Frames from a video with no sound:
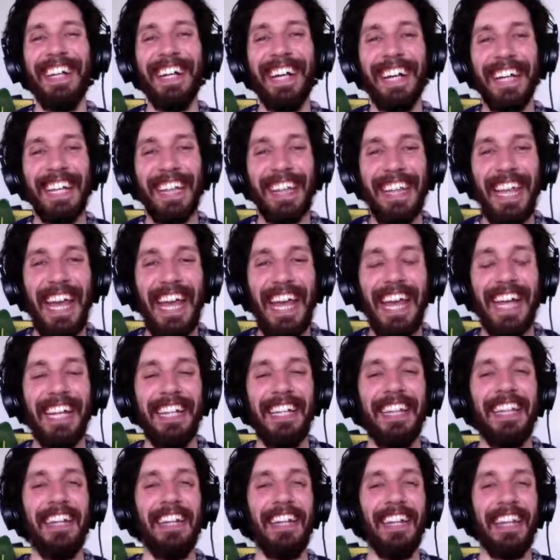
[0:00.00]
and
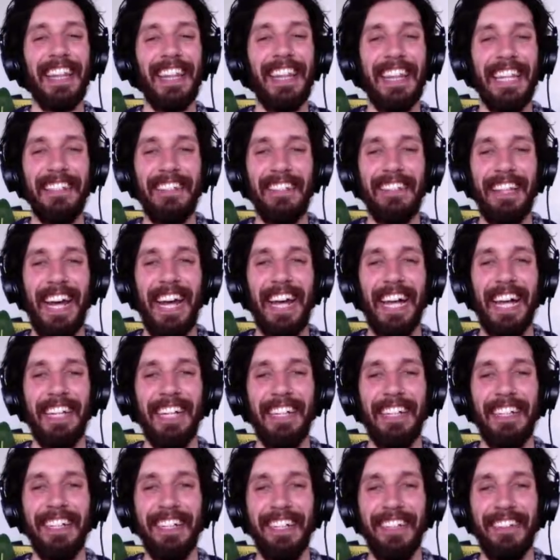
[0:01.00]
then this
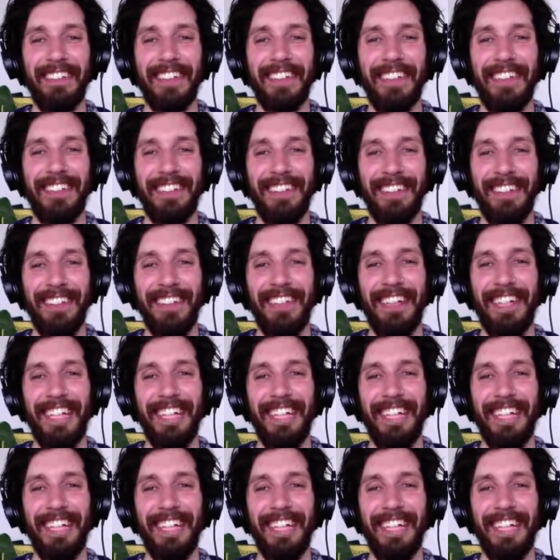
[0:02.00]
hand is going to turn